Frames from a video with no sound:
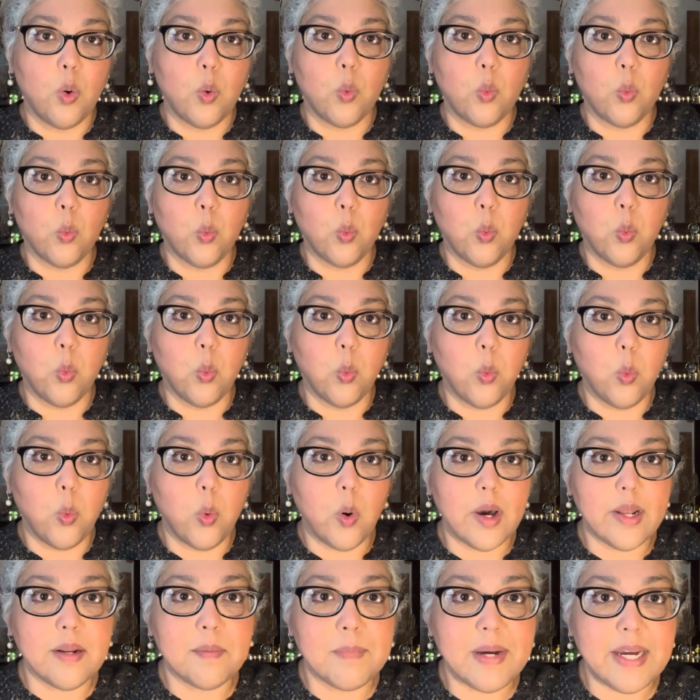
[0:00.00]

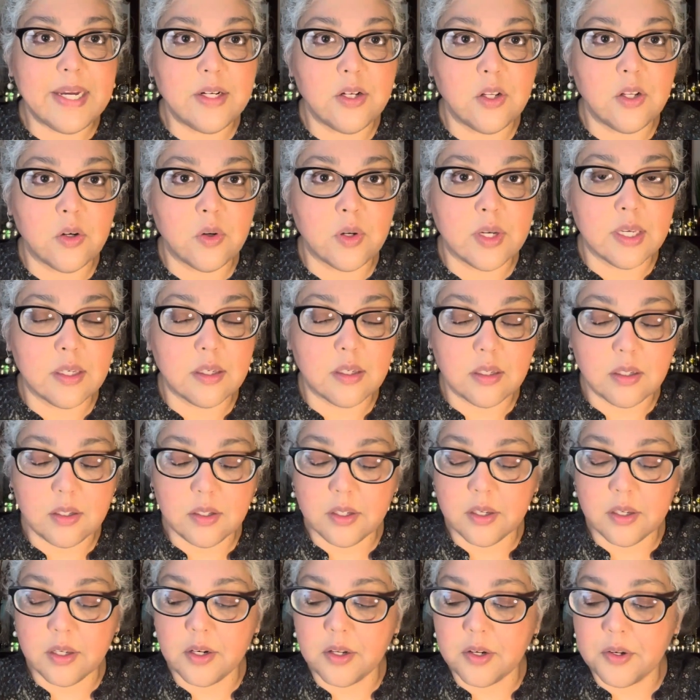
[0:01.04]
What am I doing?
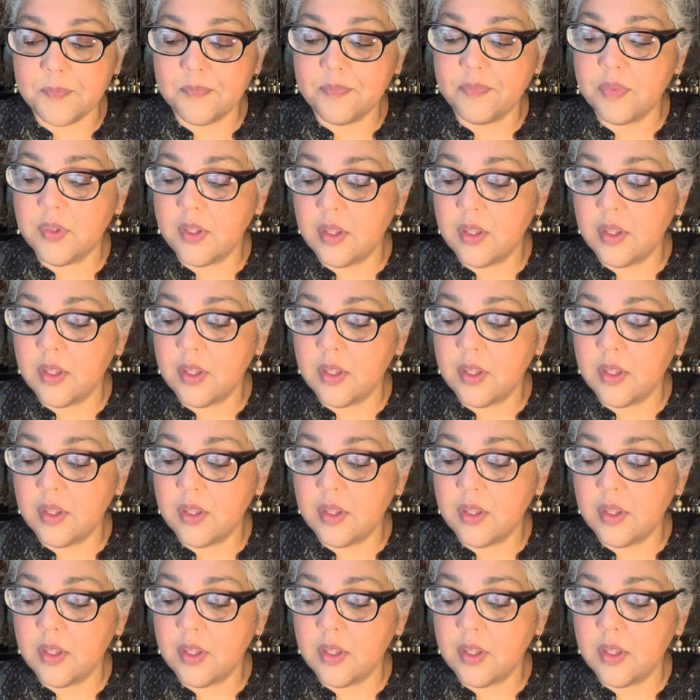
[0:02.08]
You know?